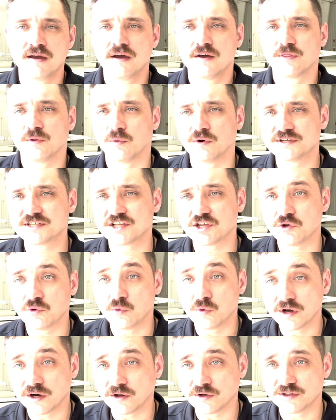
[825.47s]
The ones that you
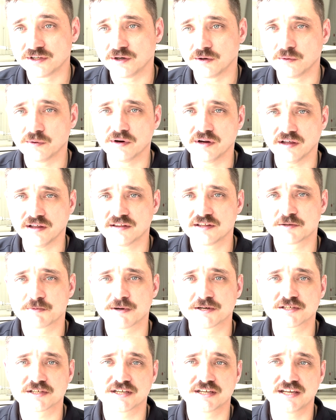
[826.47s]
will deal with,
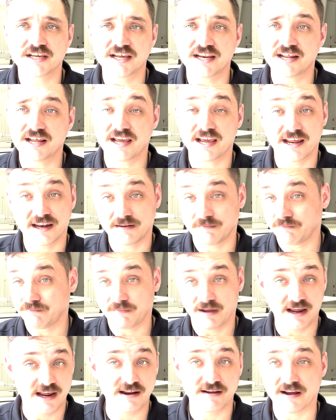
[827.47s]
especially in
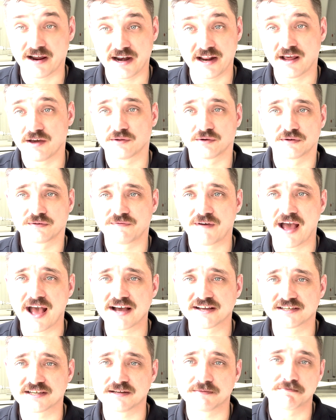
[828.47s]
any other
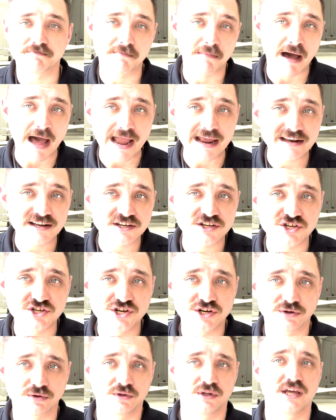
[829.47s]
facet, minus
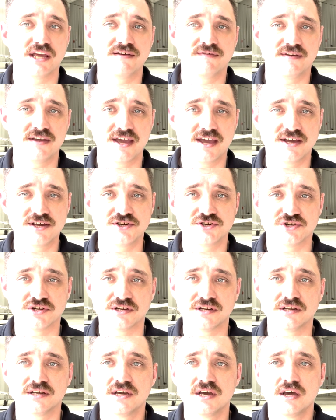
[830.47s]
general
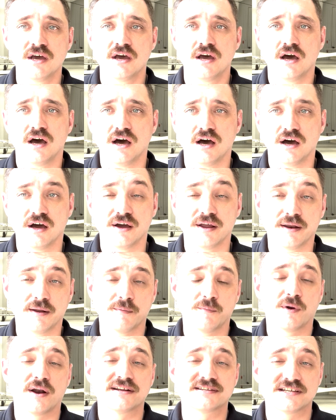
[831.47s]
aviation, and
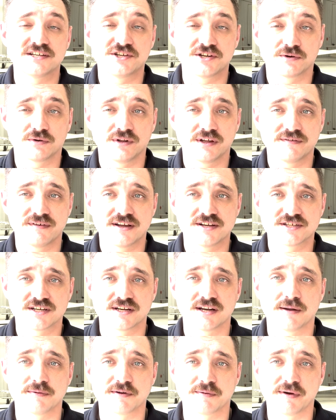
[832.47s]
when I say general aviation,
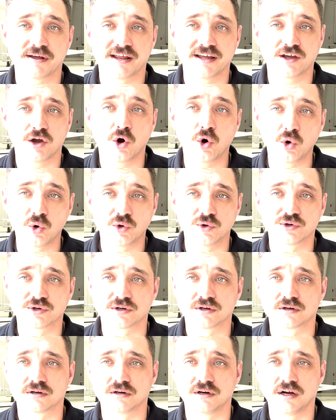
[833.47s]
I'm talking about like
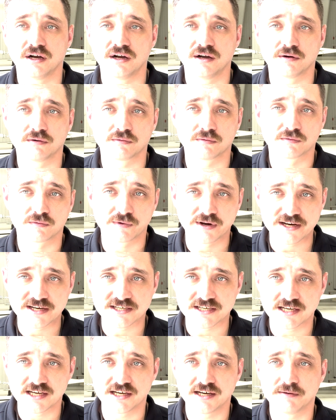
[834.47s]
older
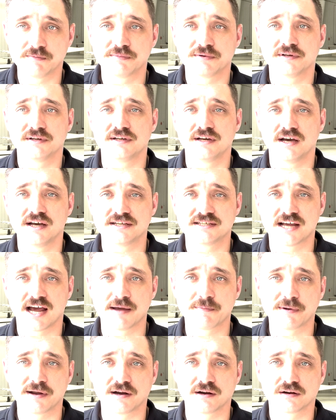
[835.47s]
recip
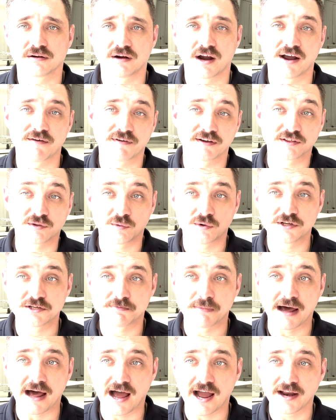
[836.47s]
type aircraft, like the ones
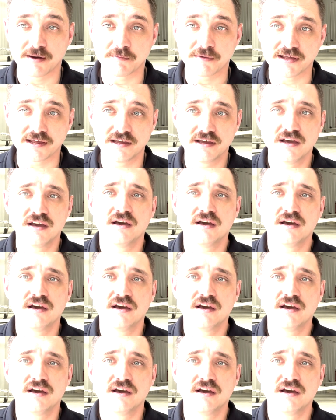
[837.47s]
behind me.